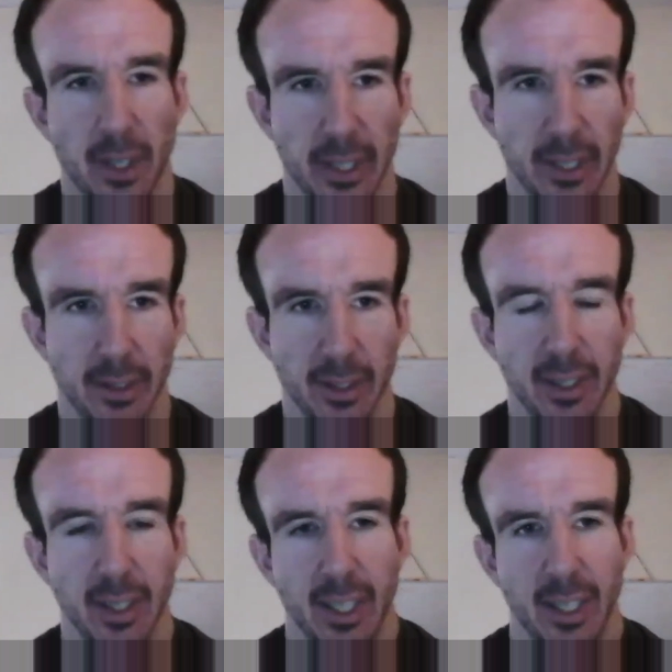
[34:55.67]
I think
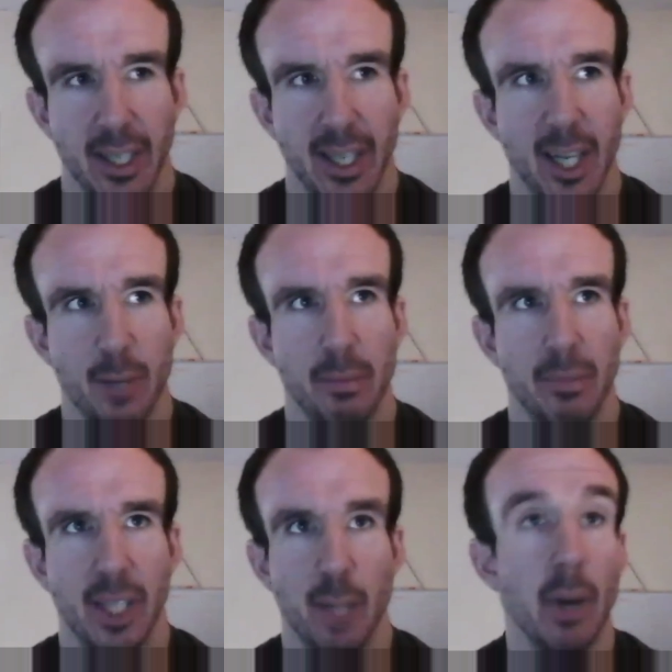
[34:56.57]
that
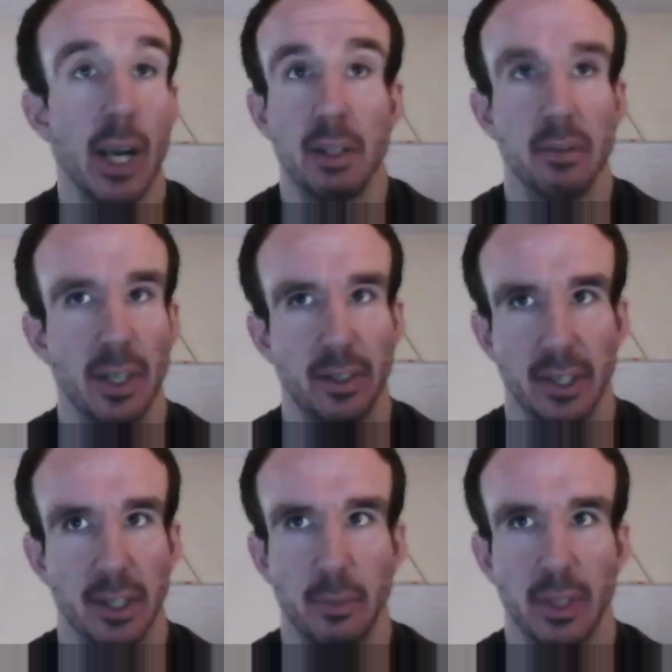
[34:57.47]
you know, my
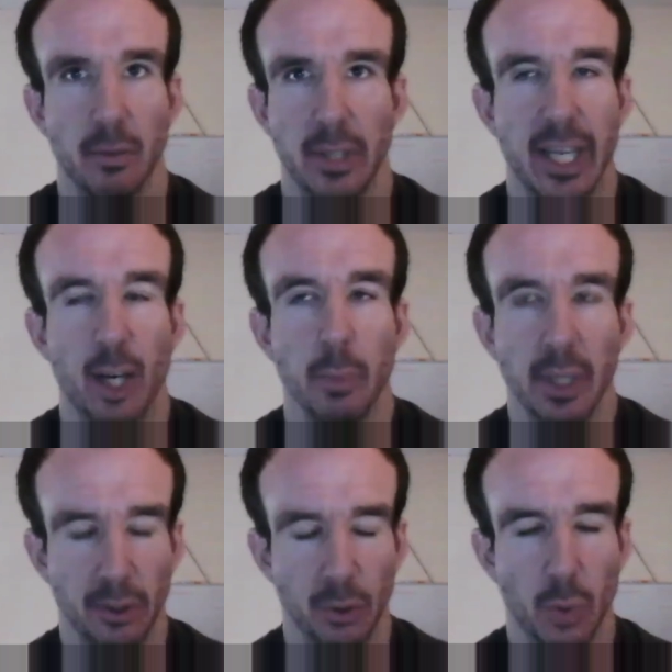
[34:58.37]
university didn't really help
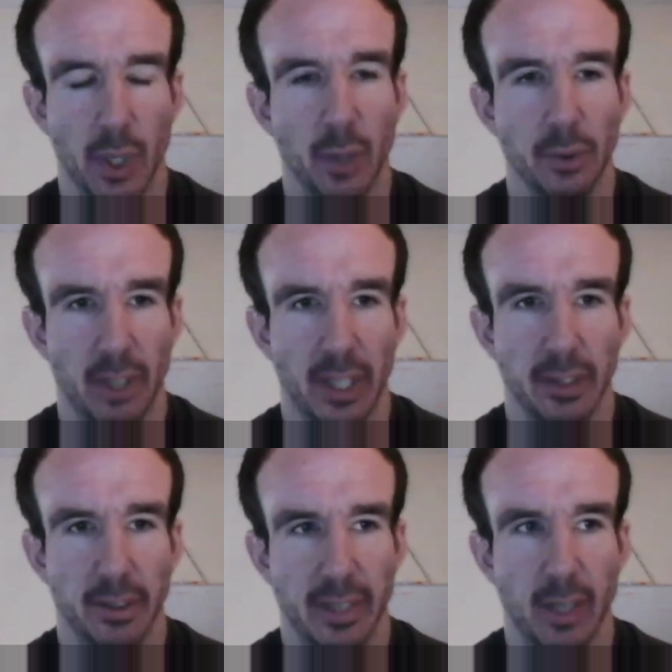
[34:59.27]
me at all when I was trying
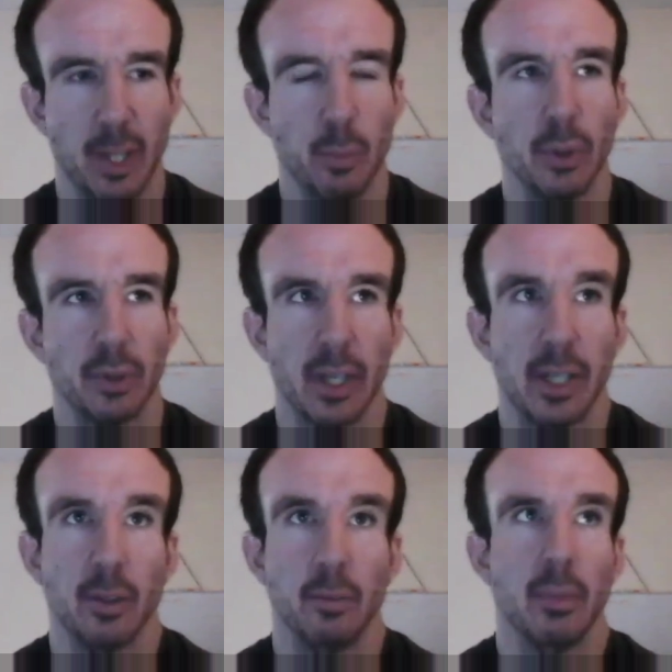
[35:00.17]
to tell them what was
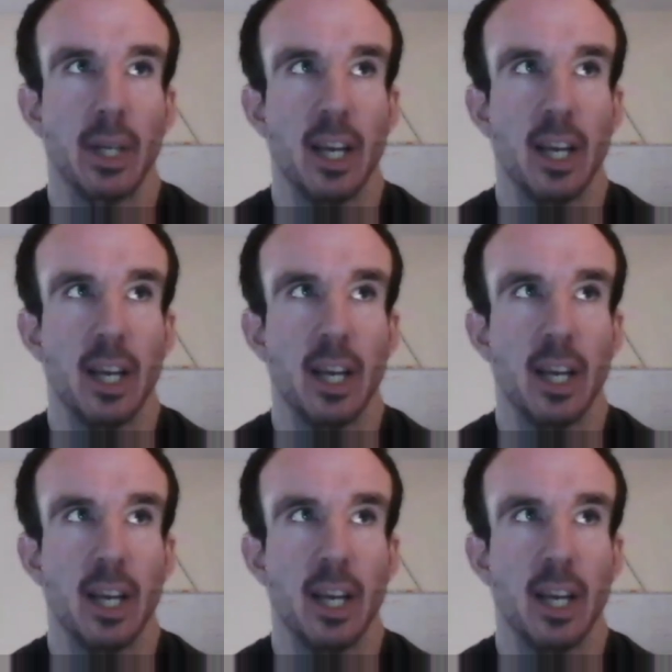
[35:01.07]
going on.